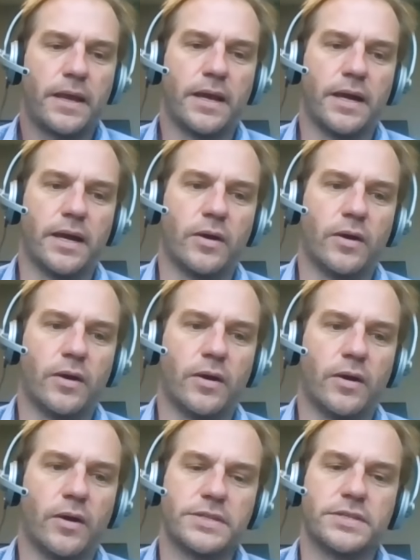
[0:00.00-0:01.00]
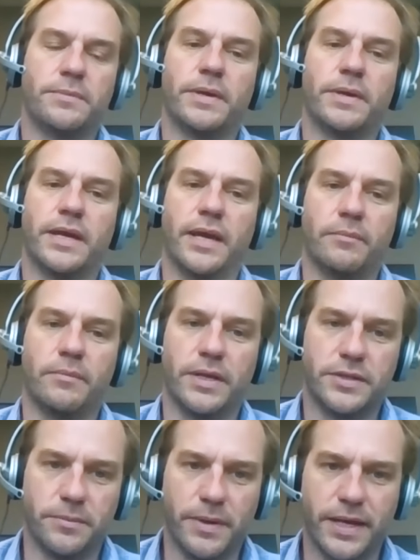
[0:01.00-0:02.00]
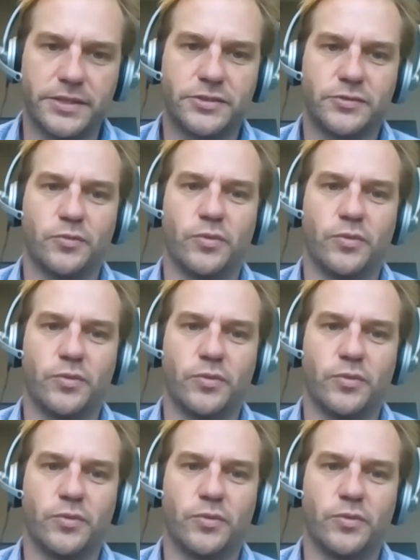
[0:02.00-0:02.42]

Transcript: uh, which eventually became Lithium X,